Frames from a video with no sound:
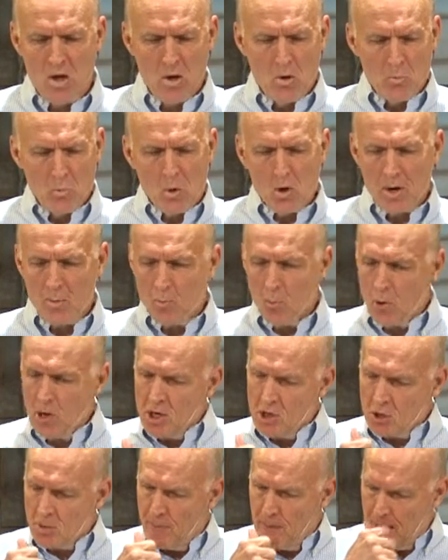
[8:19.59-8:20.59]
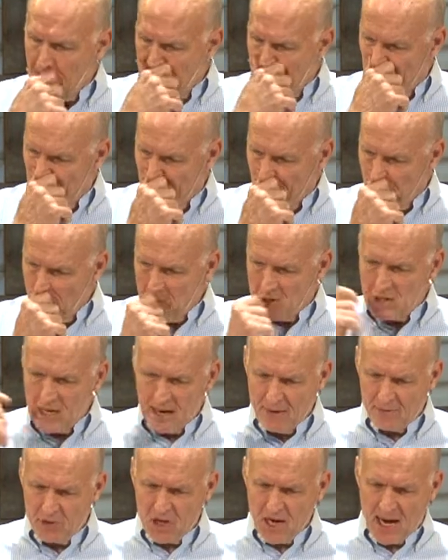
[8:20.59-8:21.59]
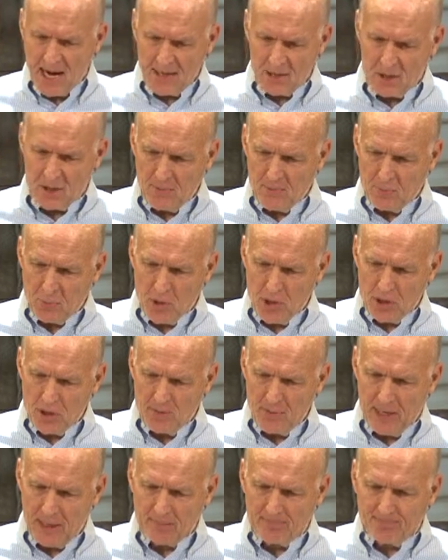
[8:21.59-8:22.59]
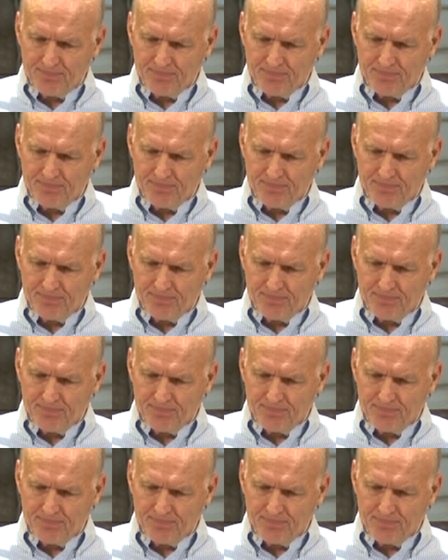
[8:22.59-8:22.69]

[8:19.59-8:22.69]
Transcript: Warren Wiersbe said of John's imprisonment,